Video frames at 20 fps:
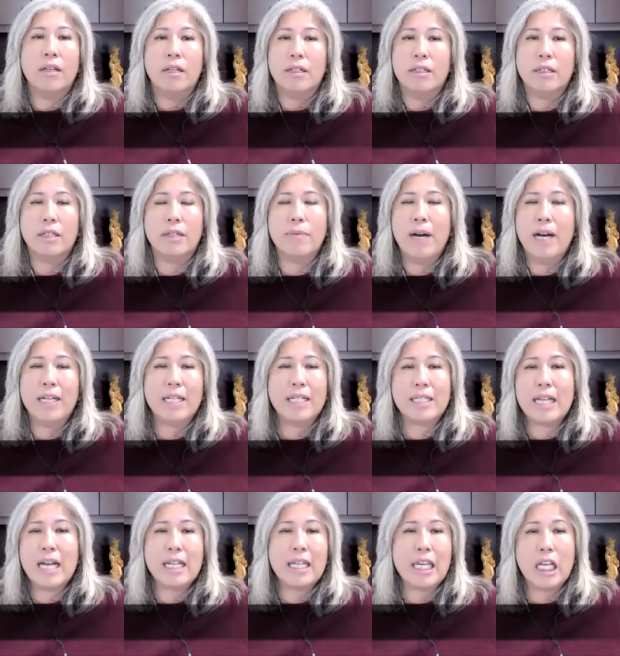Your body's
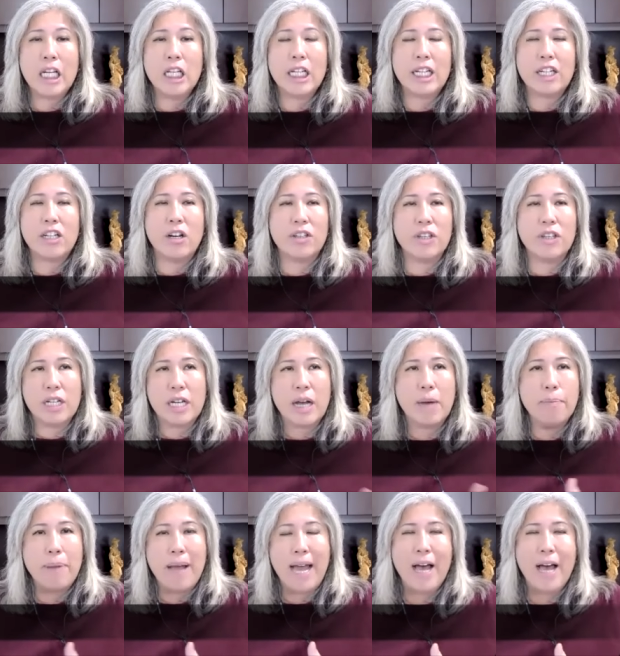not healing at all. you
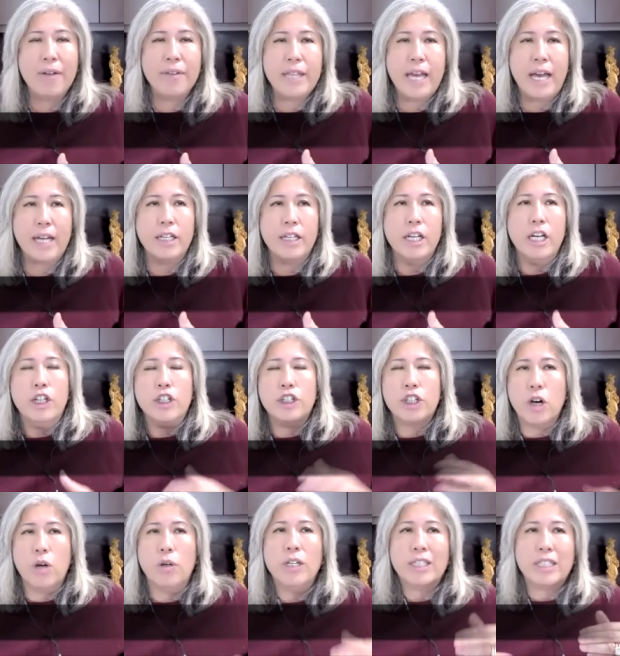compound that.
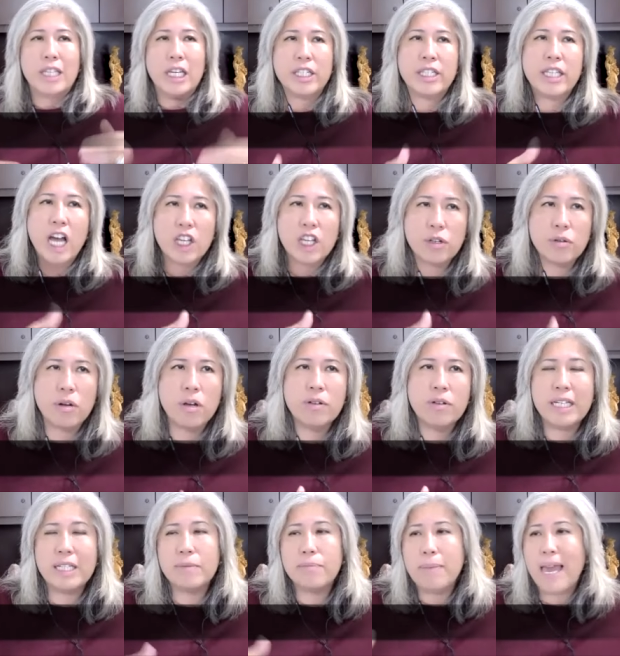So testosterone
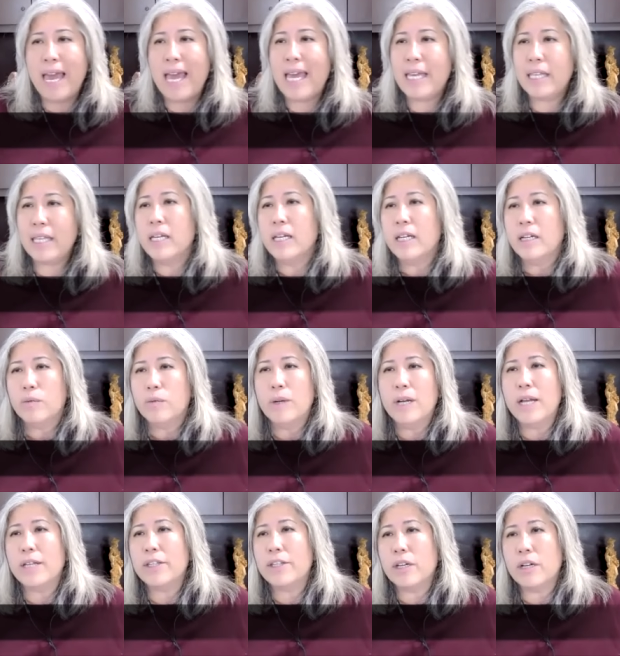is made
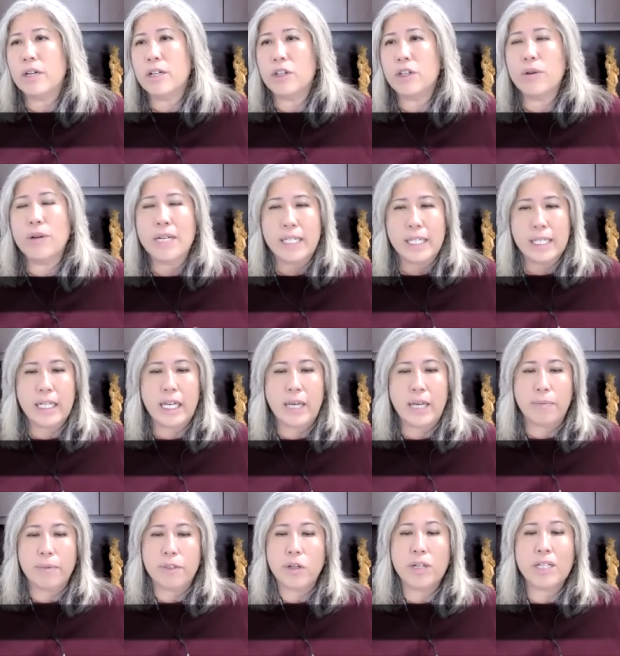when you're
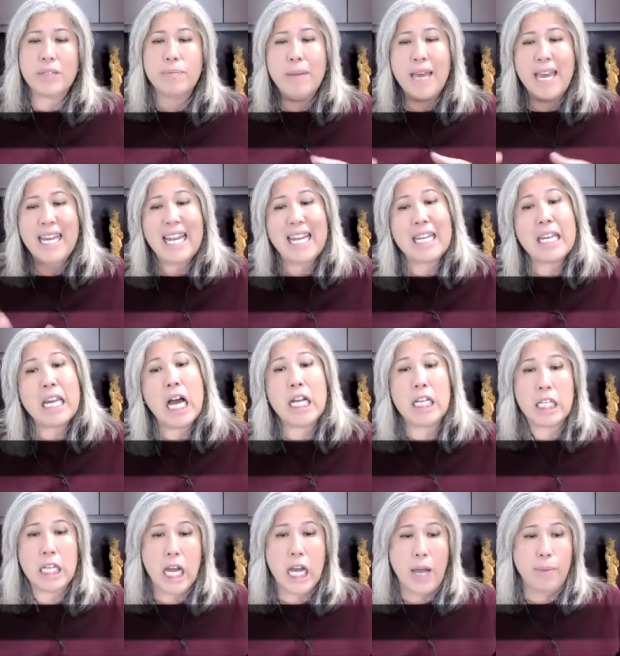asleep. So it's made at
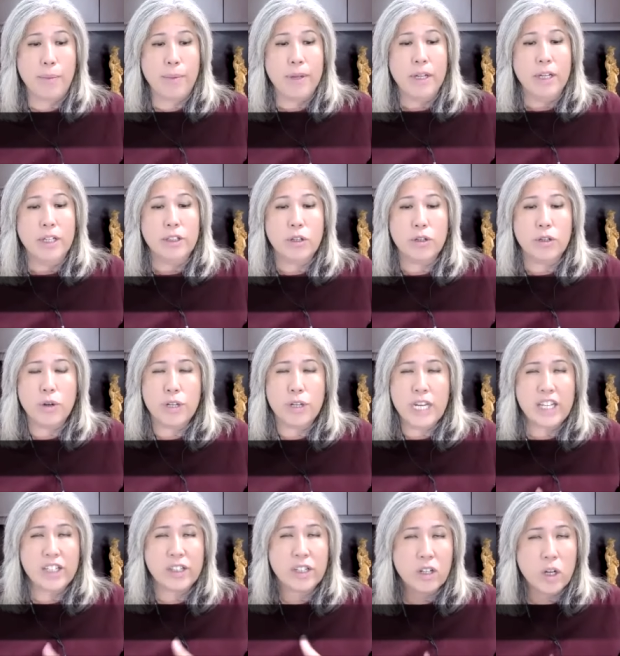nighttime. So your
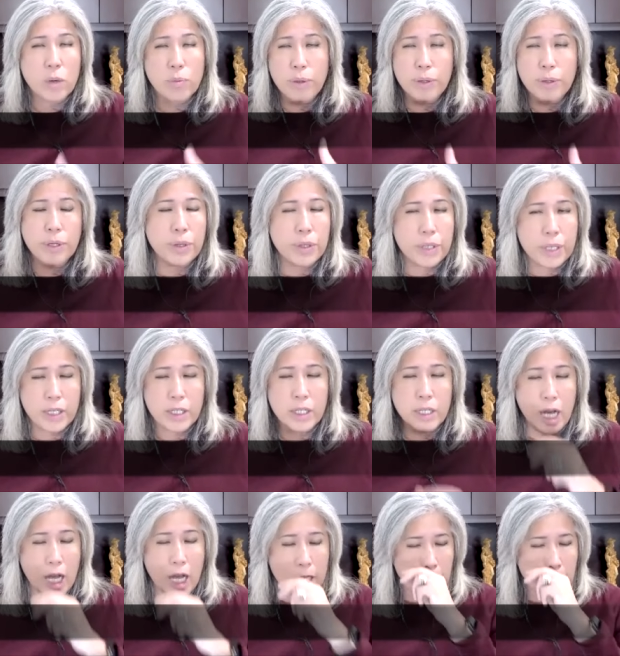testicle produced
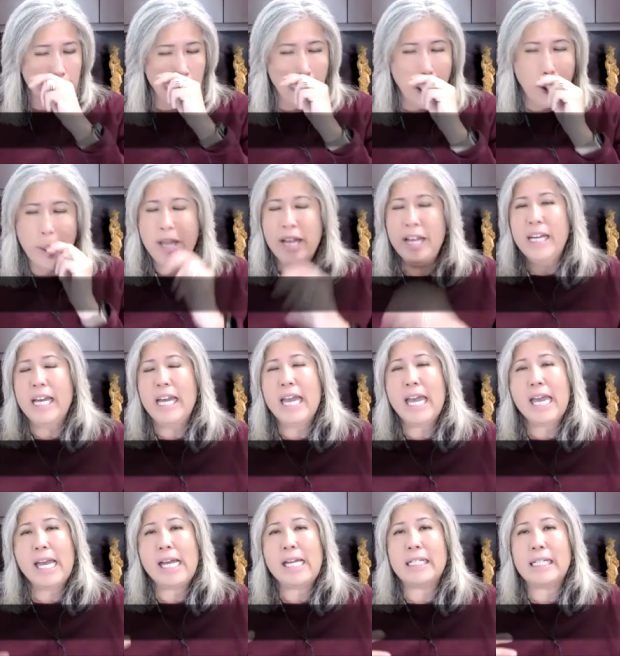testosterone
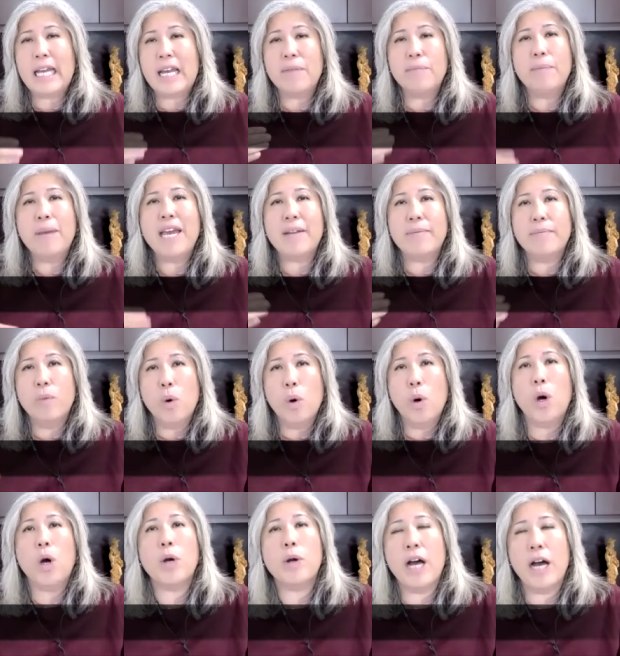and it made
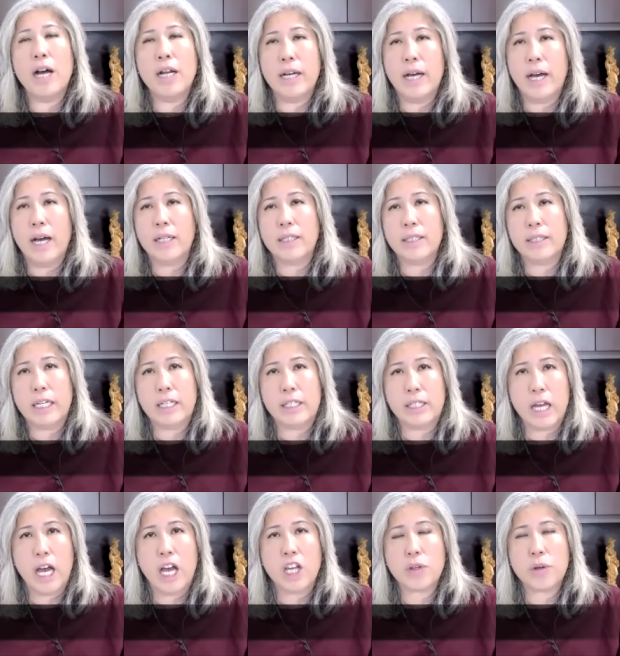more uh,
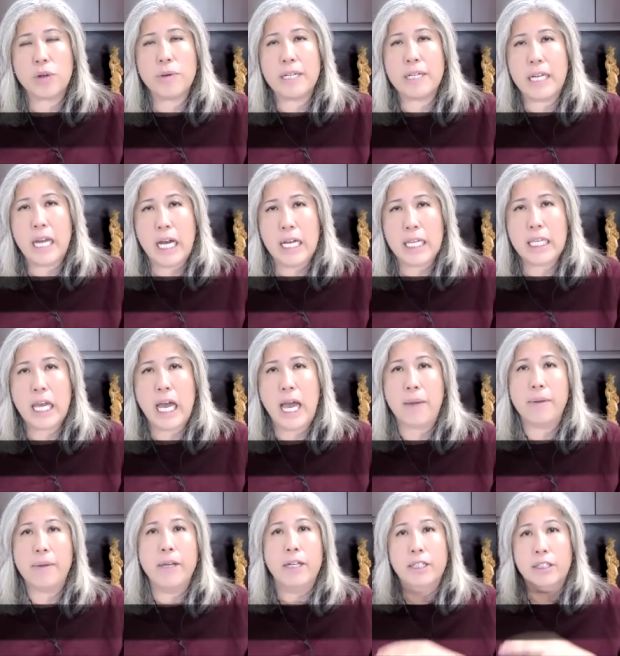testosterone at nighttime.
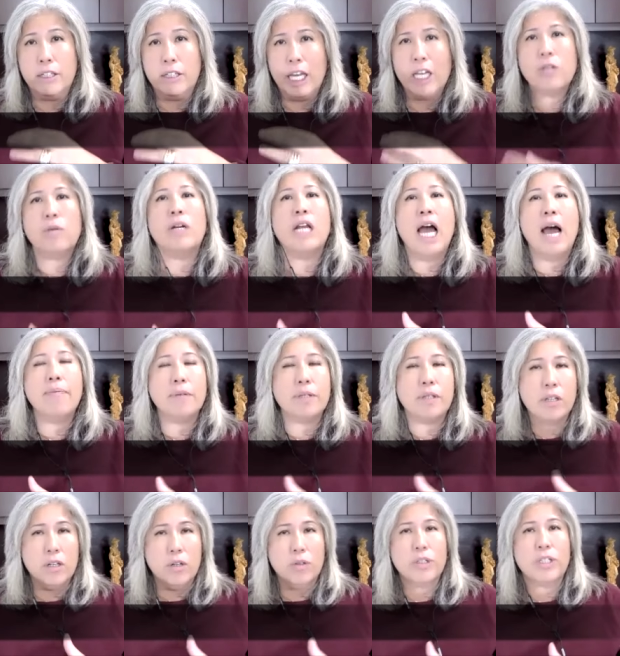So guess what happened?
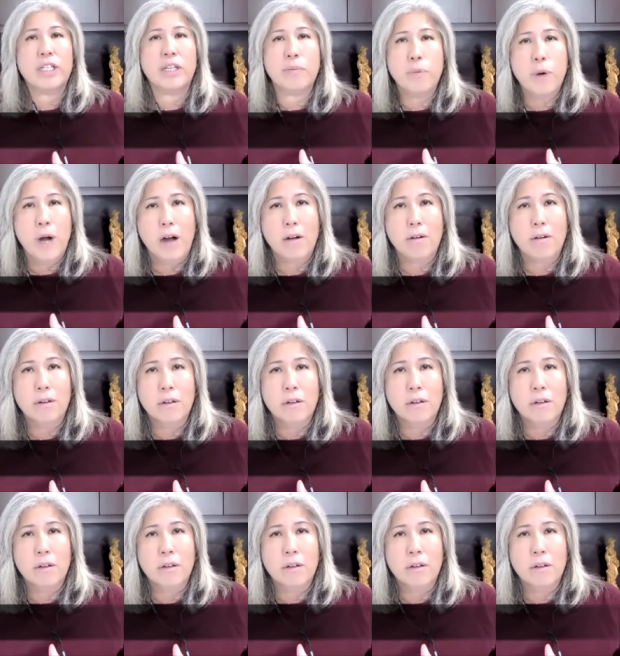You don't sleep well.